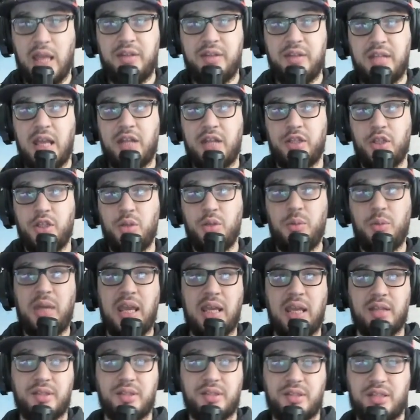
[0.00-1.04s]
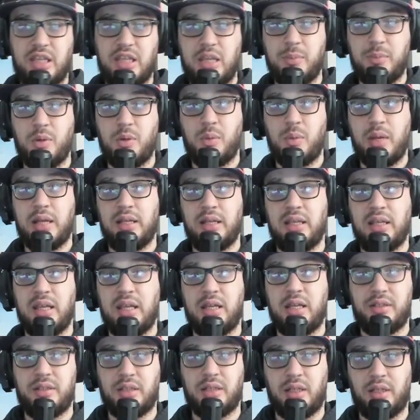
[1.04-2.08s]
And yet you can't scheme a way to get
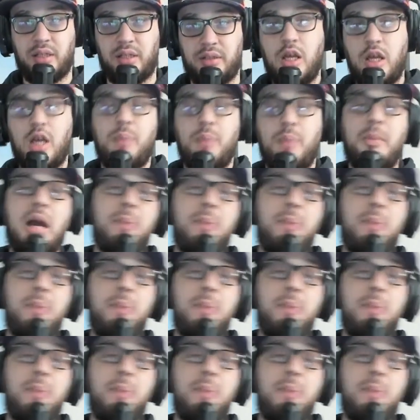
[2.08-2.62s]
it done. My